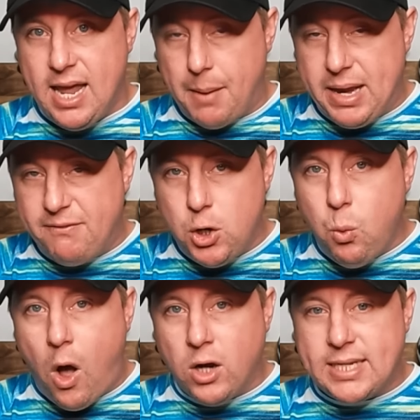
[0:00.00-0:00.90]
I mean, if you
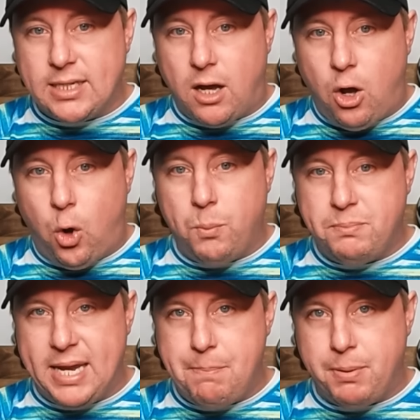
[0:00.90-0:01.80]
walked into Home
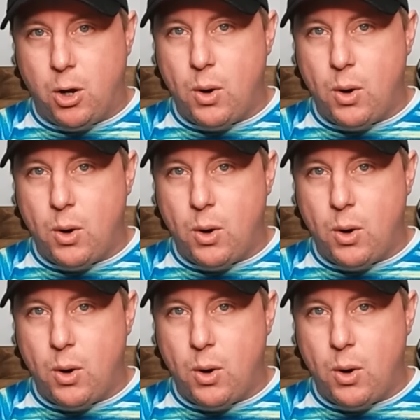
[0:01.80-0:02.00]
Depot